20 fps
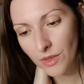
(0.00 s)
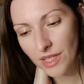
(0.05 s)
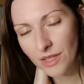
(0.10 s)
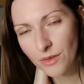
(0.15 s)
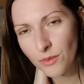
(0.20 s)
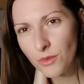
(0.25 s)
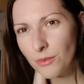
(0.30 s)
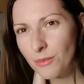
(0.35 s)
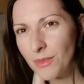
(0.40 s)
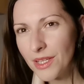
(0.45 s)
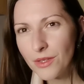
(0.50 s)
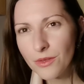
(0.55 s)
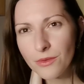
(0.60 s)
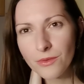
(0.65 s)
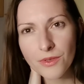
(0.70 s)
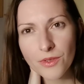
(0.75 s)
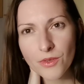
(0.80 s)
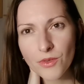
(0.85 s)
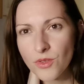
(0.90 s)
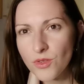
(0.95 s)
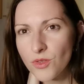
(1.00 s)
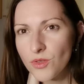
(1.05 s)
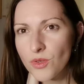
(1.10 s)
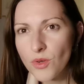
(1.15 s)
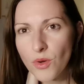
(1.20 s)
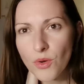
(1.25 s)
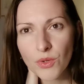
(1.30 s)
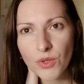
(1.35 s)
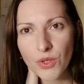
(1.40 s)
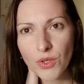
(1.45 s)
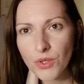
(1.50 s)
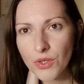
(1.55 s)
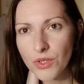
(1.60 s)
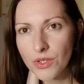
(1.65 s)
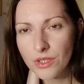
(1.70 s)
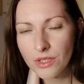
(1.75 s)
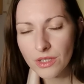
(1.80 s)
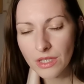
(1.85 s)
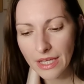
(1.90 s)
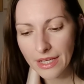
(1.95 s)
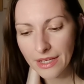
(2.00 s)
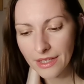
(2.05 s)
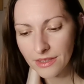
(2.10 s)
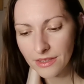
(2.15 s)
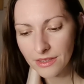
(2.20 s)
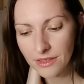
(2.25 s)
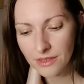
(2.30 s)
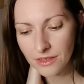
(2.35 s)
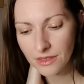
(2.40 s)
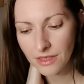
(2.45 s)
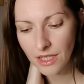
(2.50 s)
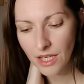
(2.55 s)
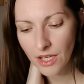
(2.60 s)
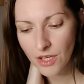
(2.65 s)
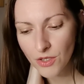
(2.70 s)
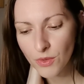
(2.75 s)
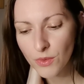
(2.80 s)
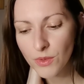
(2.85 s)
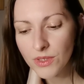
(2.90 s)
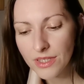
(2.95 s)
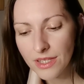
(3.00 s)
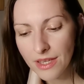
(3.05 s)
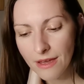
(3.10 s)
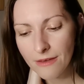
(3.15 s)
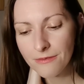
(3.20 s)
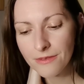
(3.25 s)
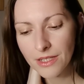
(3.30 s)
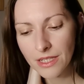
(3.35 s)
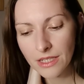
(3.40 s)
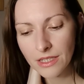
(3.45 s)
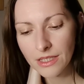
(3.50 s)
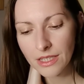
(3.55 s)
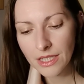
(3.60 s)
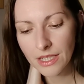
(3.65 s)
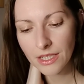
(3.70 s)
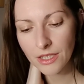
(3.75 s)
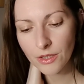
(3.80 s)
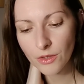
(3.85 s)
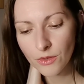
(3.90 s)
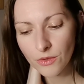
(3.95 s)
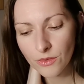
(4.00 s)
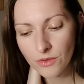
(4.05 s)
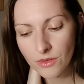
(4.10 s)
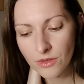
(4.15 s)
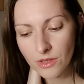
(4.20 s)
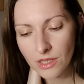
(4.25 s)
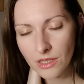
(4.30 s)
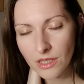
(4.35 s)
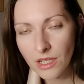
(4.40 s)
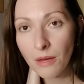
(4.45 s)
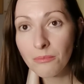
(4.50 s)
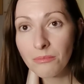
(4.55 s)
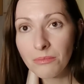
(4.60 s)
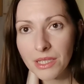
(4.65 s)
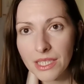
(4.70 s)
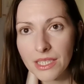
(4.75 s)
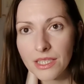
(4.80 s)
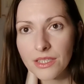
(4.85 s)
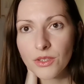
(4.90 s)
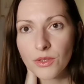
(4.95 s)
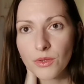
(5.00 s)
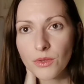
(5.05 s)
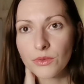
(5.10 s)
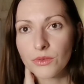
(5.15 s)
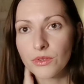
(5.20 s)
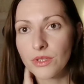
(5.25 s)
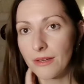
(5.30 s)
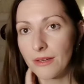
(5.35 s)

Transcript: It will make you feel so good. Like, you'll definitely complete. You'll